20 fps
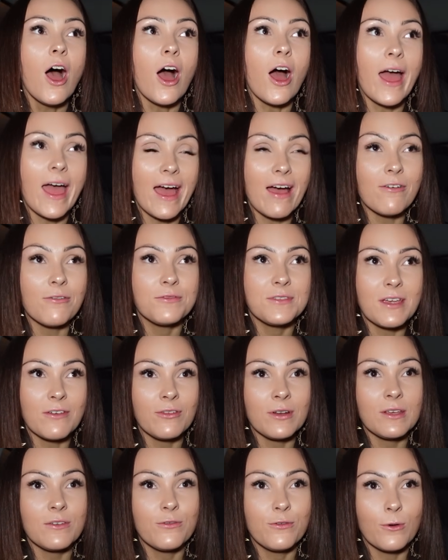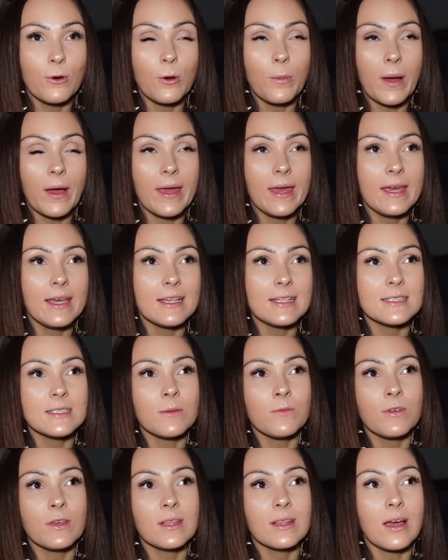I have definitely thought about it. It is
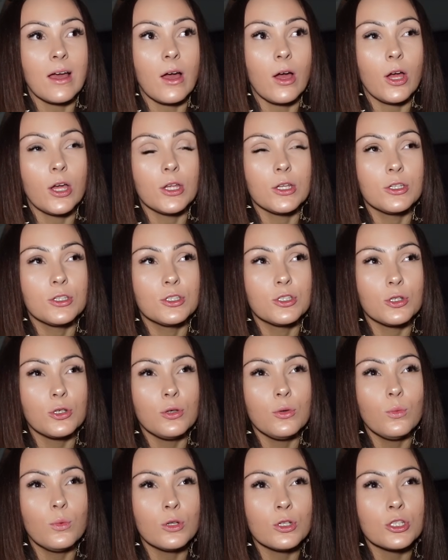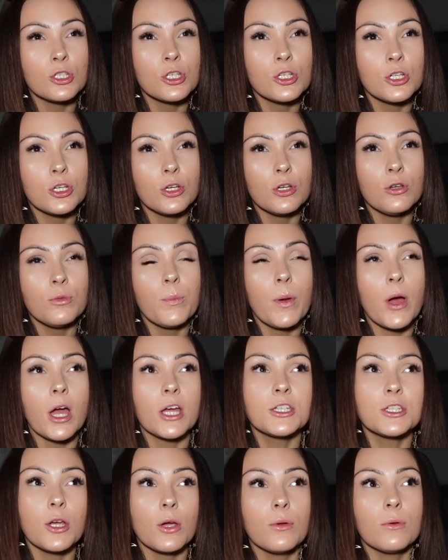something that I do want to do, but I
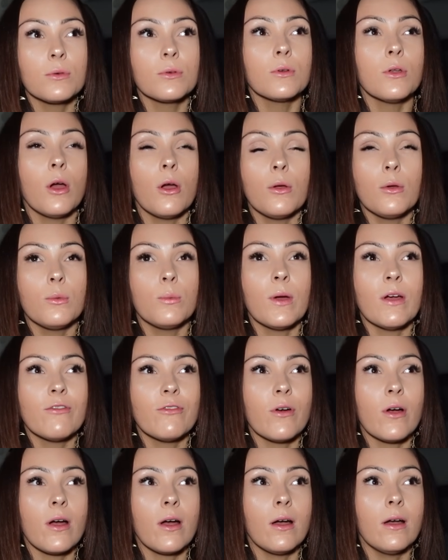don't know whether